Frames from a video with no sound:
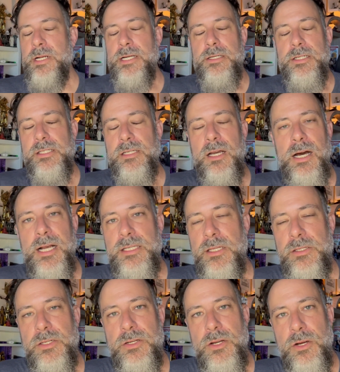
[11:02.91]
in disguise
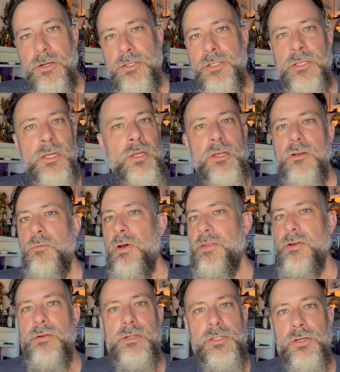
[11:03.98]
as a nurse,
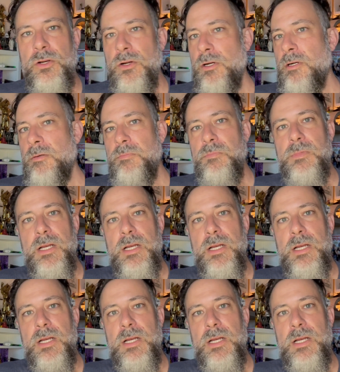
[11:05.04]
whether it's her